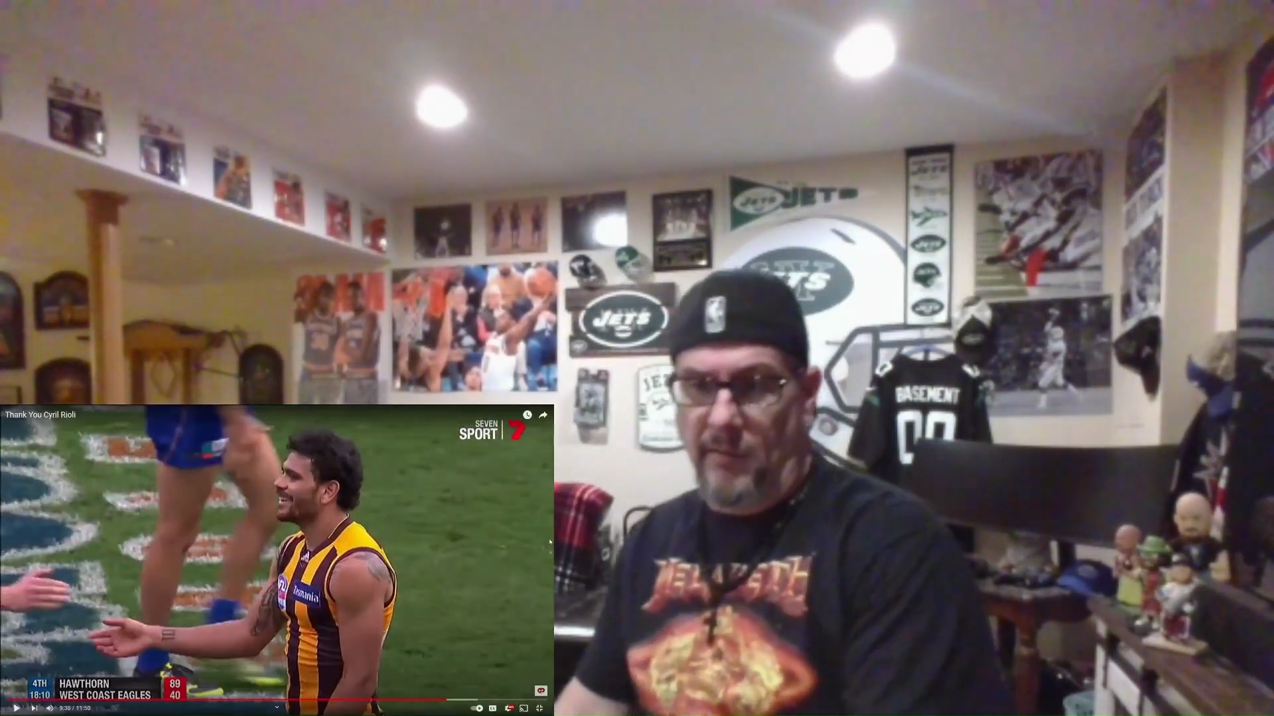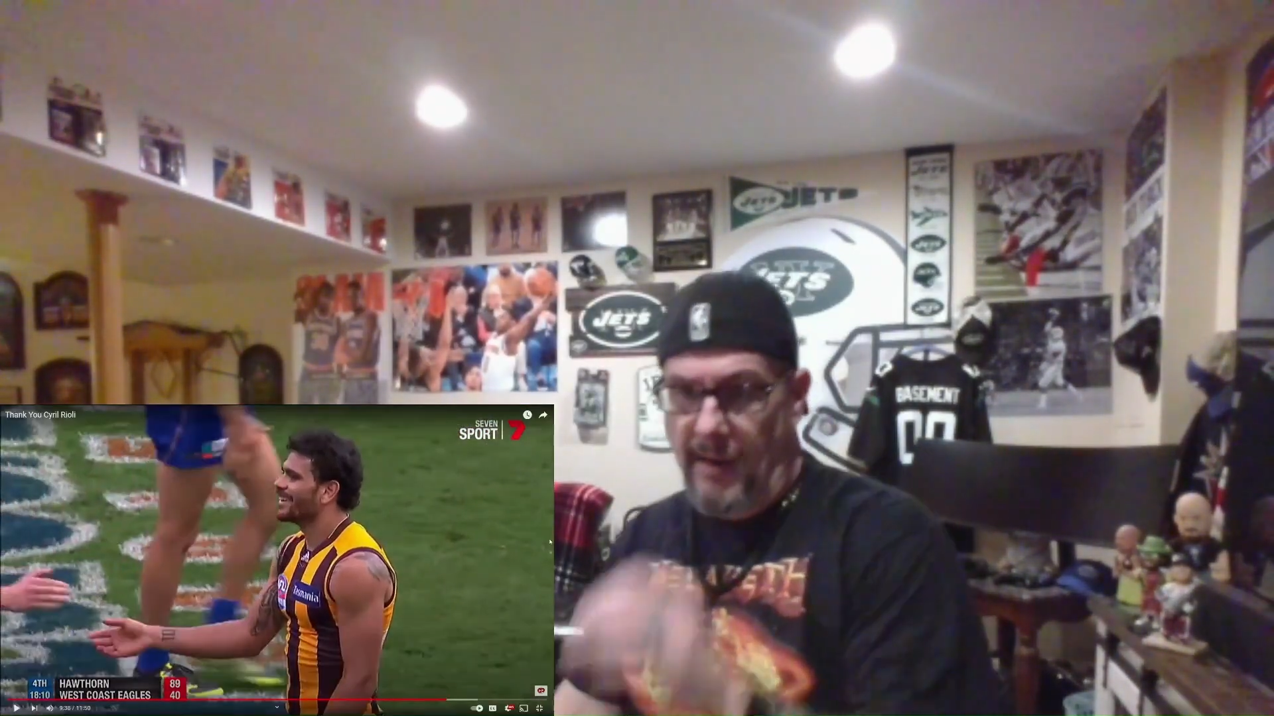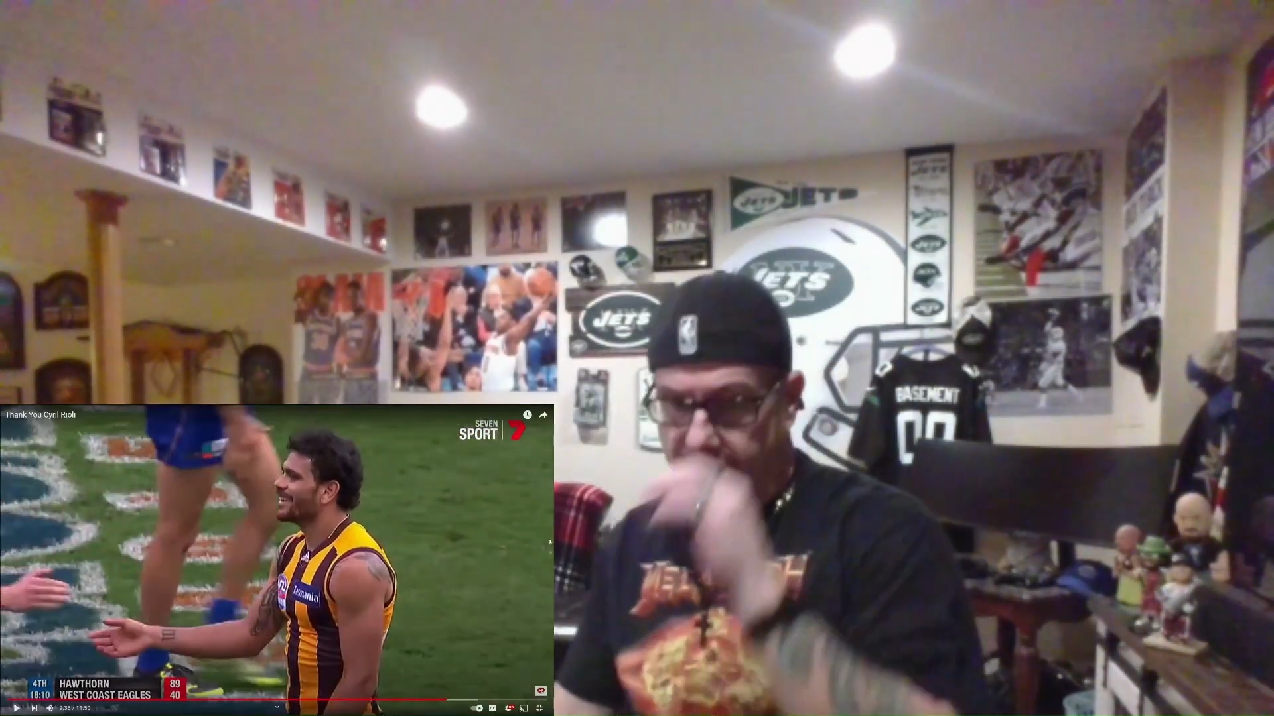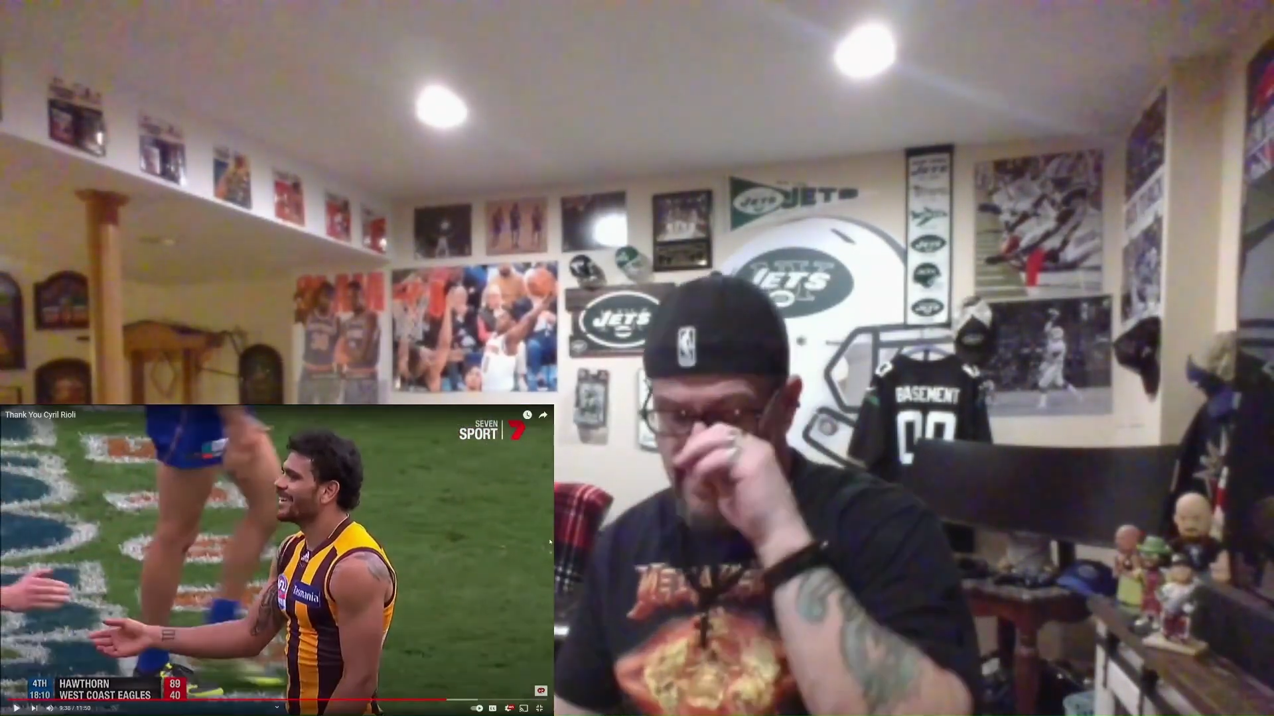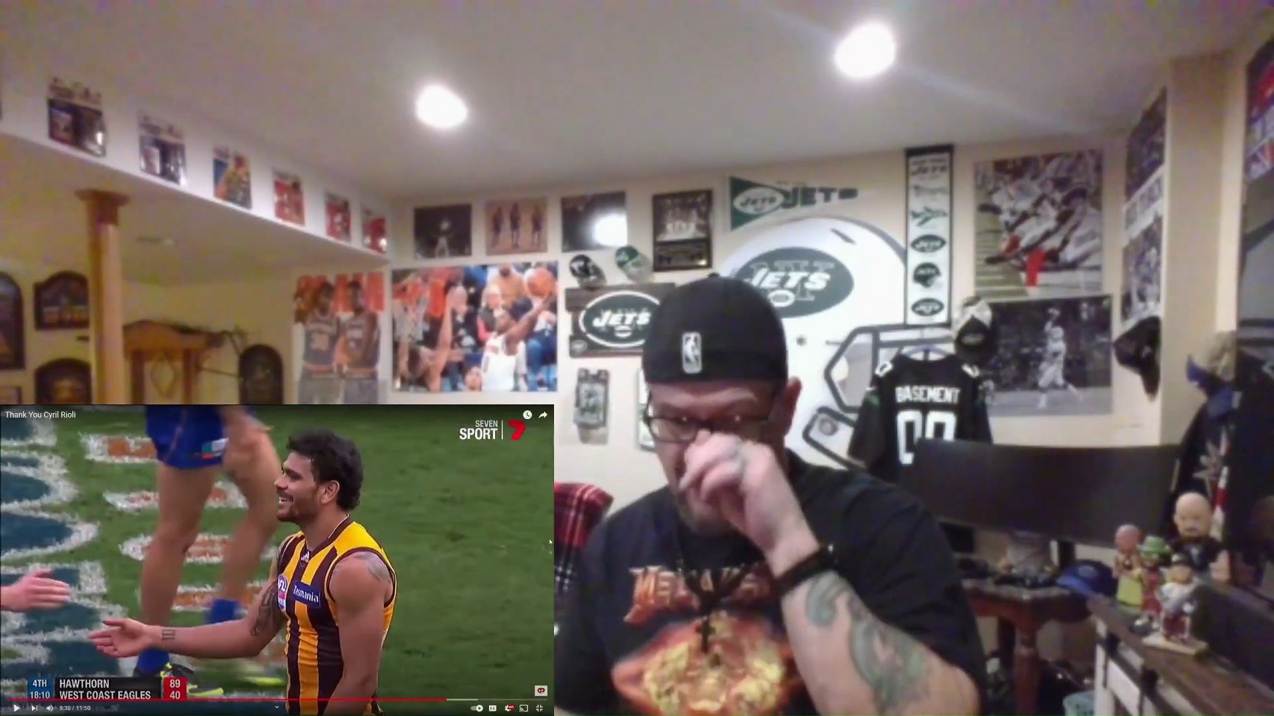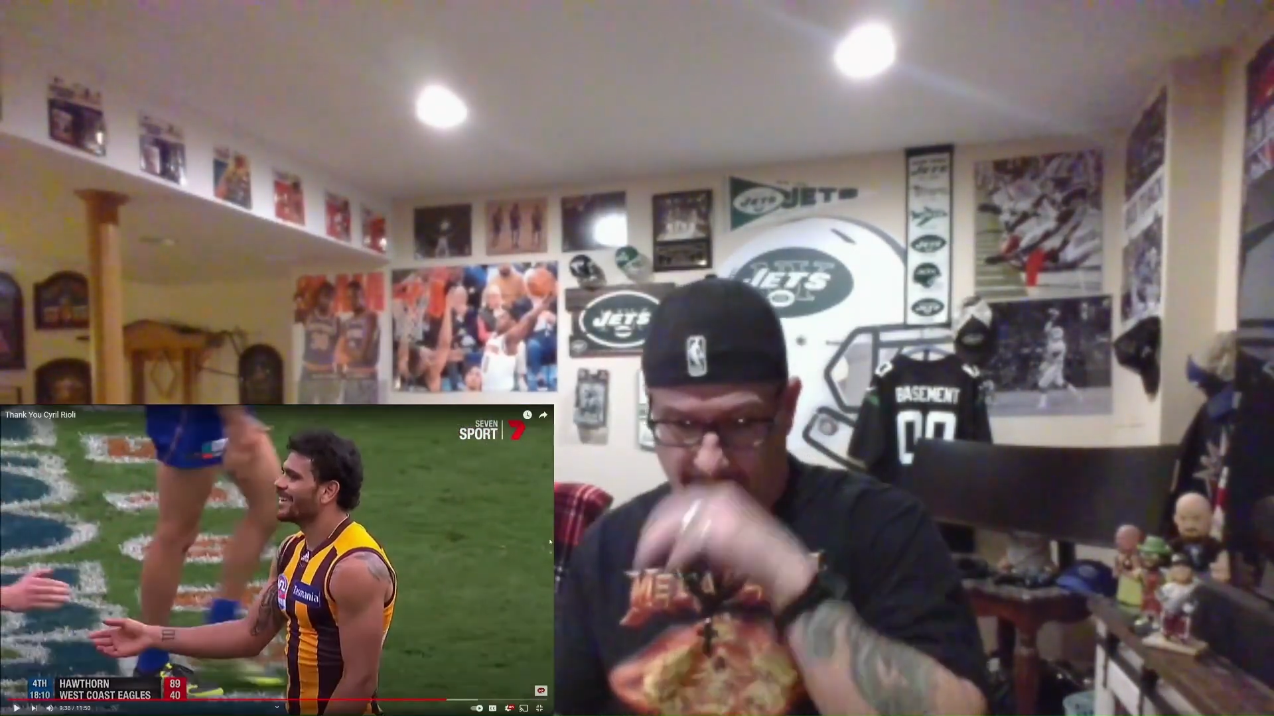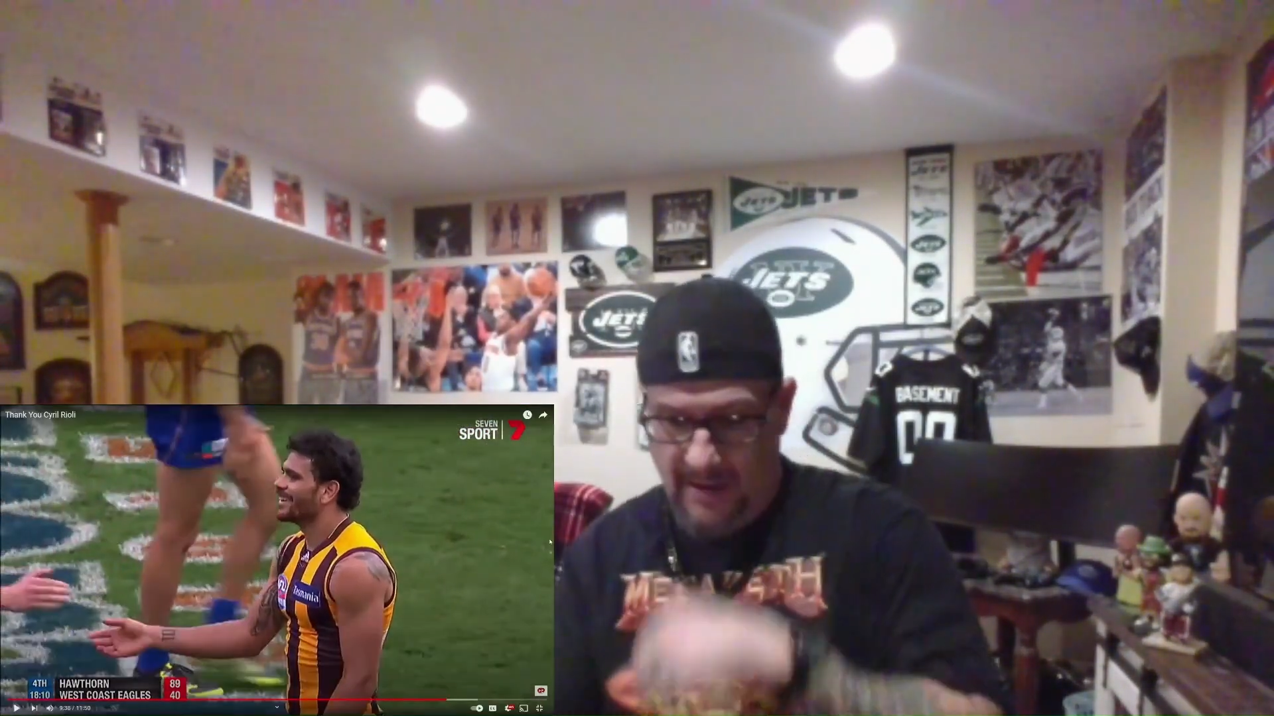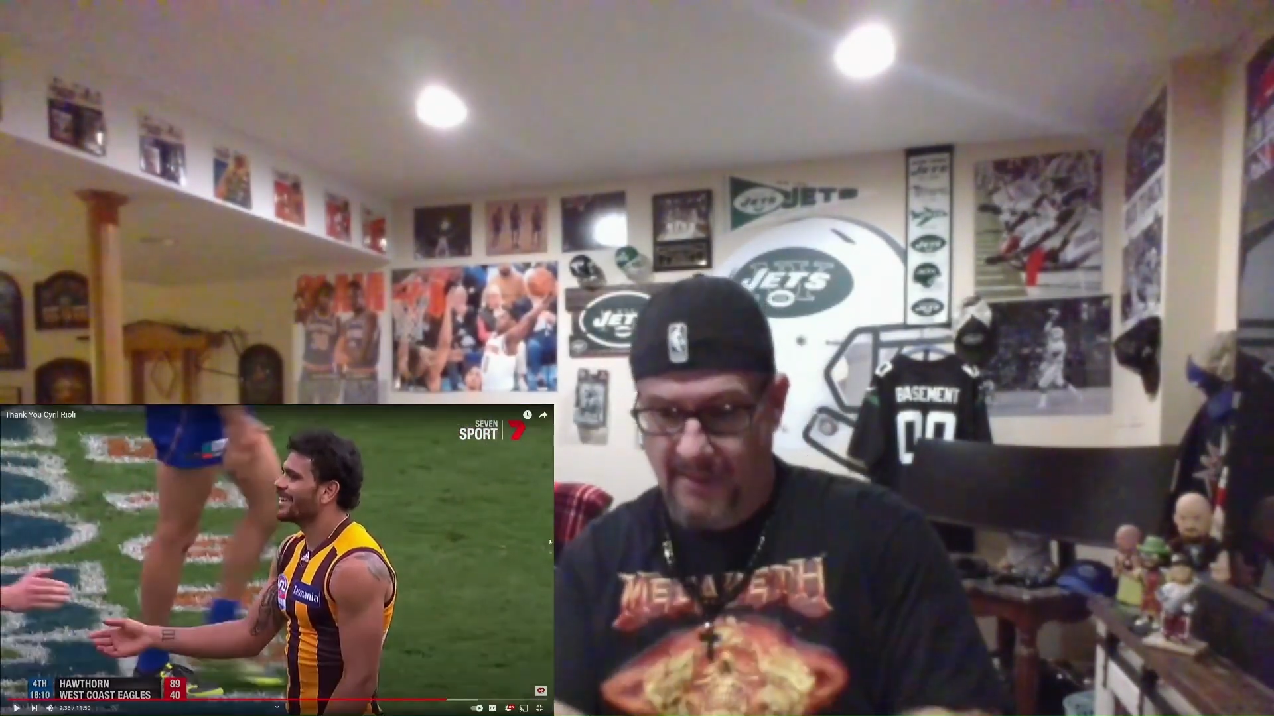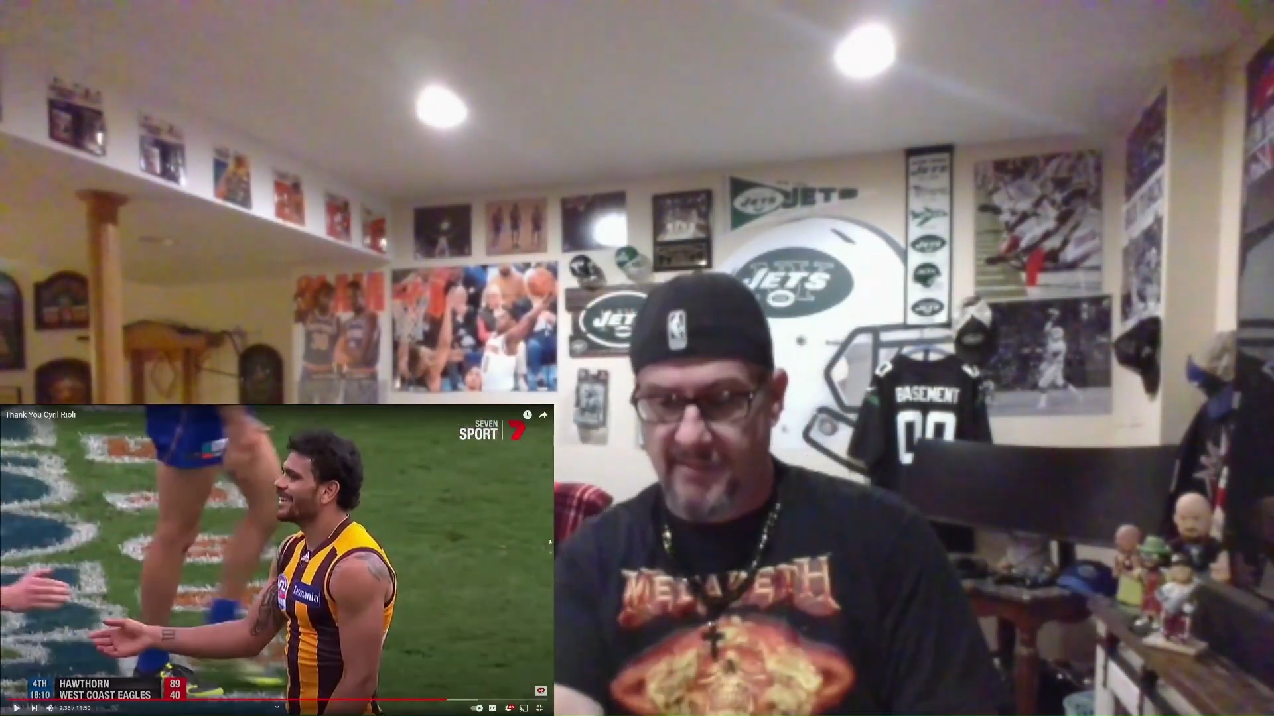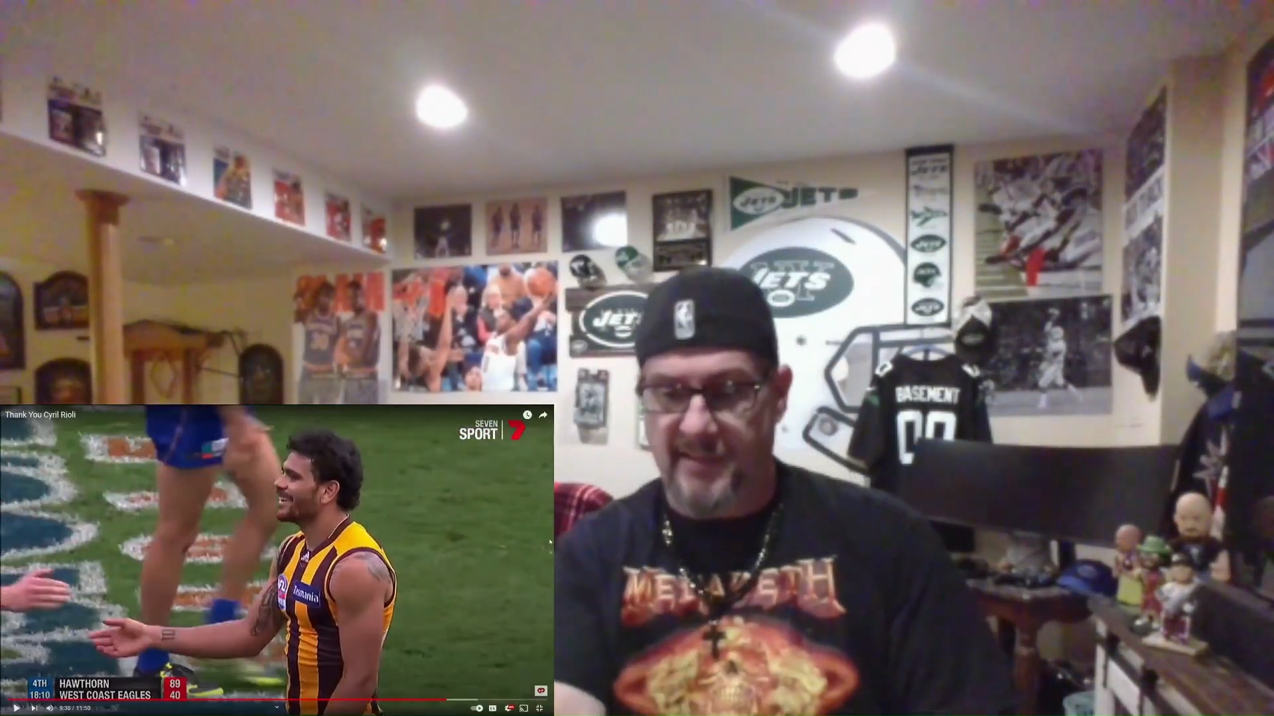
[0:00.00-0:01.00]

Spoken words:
right there, guys,